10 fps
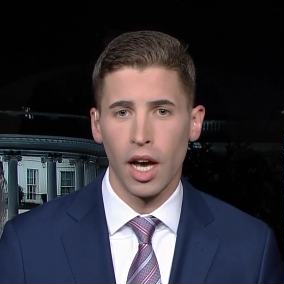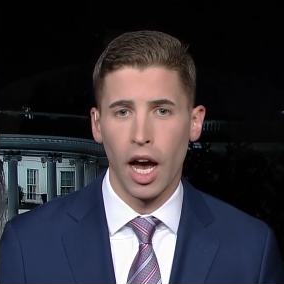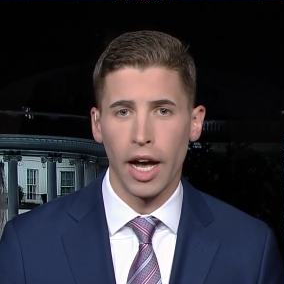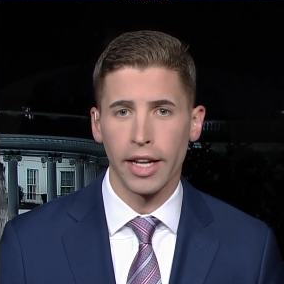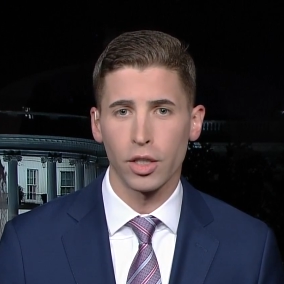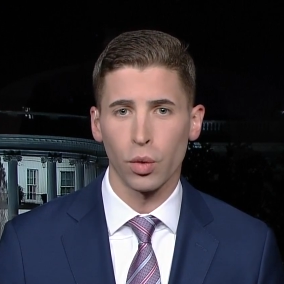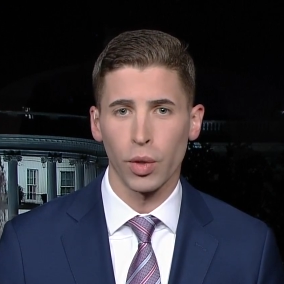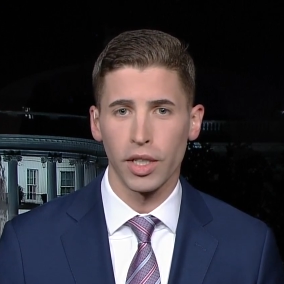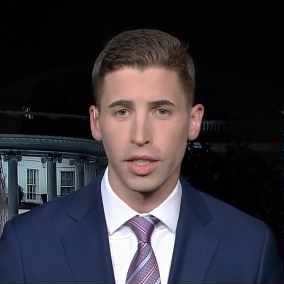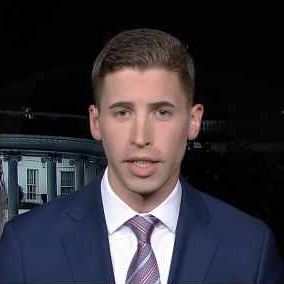Uh, it's the
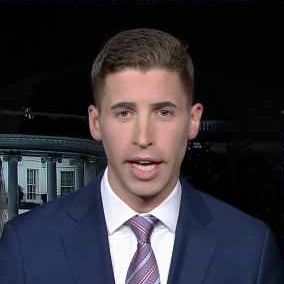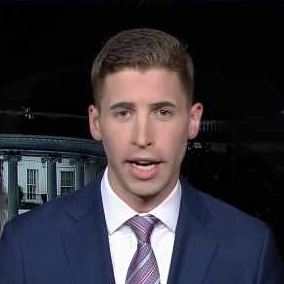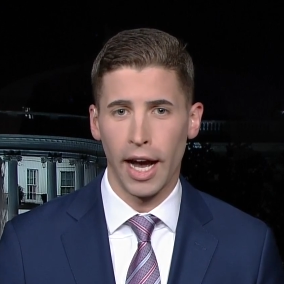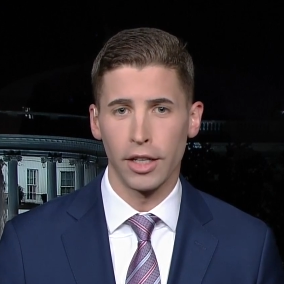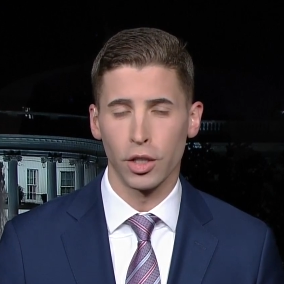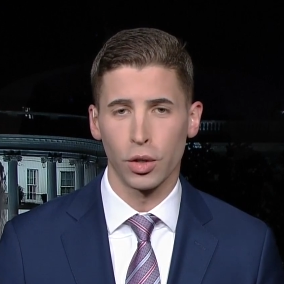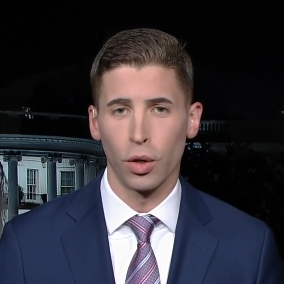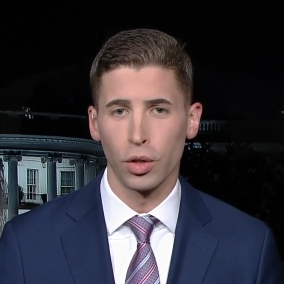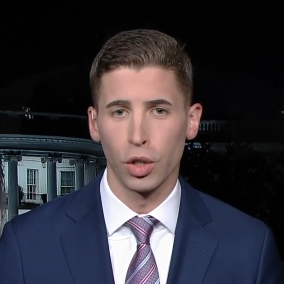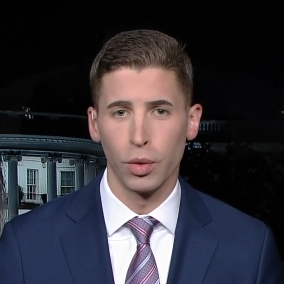reason that I just
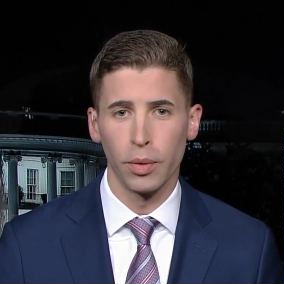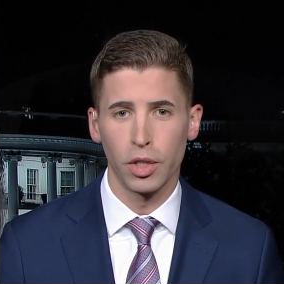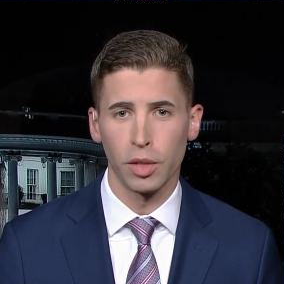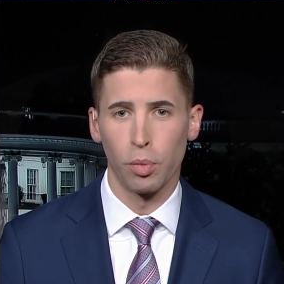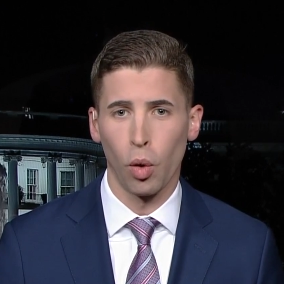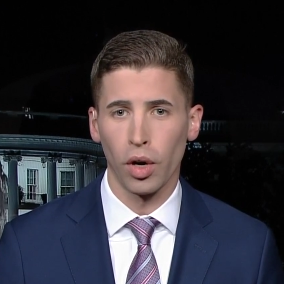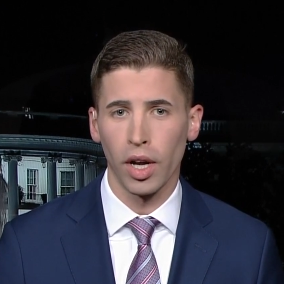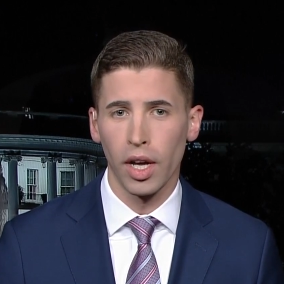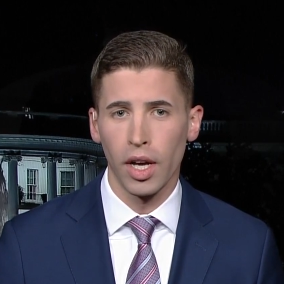told you we would support